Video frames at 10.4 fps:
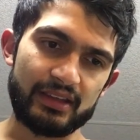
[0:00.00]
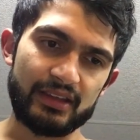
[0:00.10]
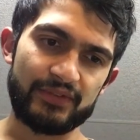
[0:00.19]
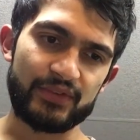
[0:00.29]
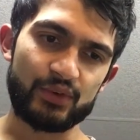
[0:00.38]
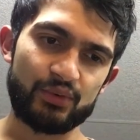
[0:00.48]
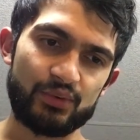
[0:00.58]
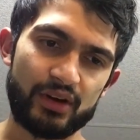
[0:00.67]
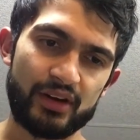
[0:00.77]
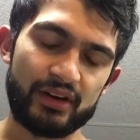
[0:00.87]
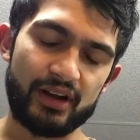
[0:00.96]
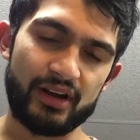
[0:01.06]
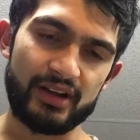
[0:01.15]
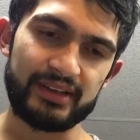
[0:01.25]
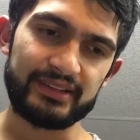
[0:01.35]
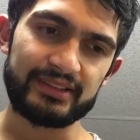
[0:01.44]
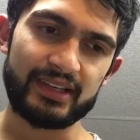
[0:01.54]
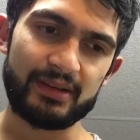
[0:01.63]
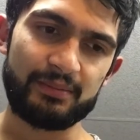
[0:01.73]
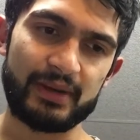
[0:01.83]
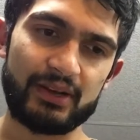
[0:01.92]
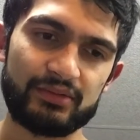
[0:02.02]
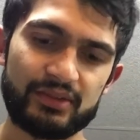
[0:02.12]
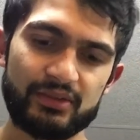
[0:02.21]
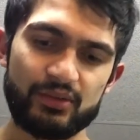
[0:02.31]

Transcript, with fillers: if you are honest about